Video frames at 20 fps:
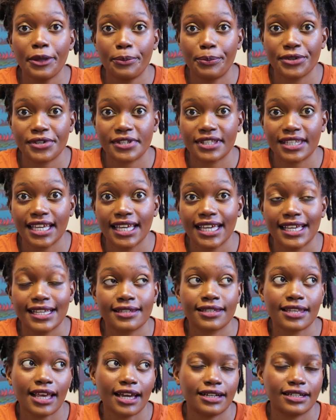Pussy,
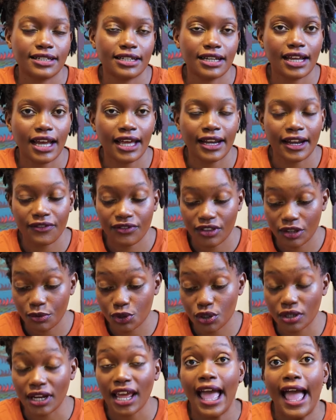suck dick, and everything
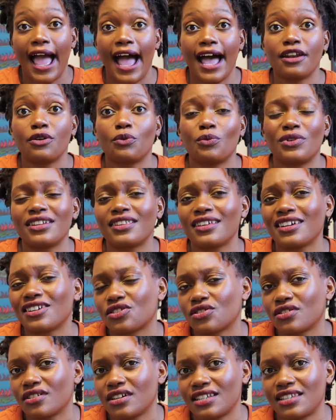too. And one thing I
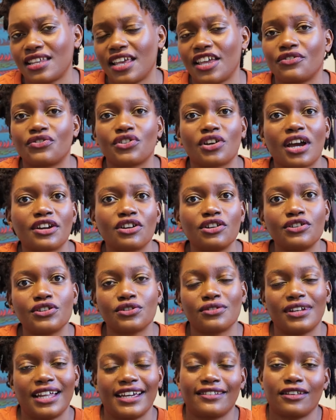was gonna say, if you cannot
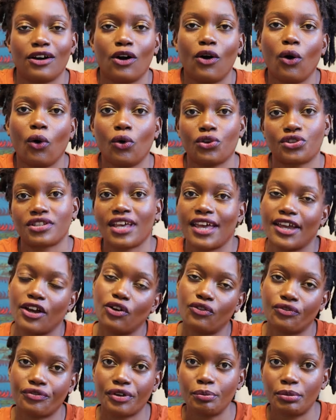do like the whole
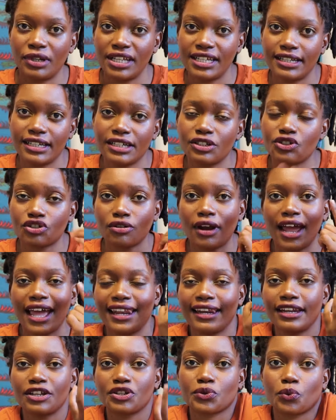cycle free bleeding,
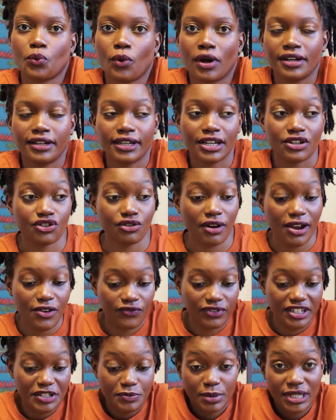try at least one day. Try
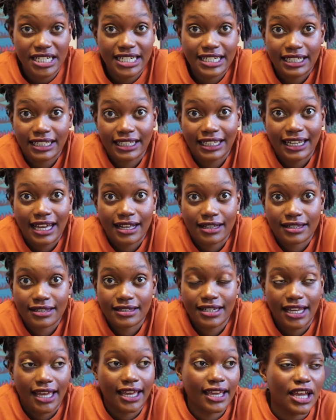free bleeding the
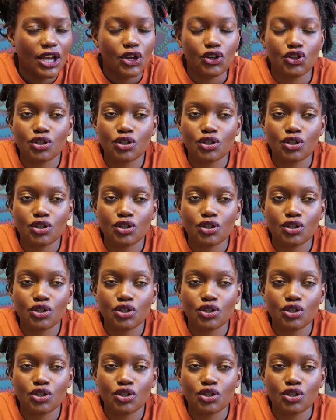last day.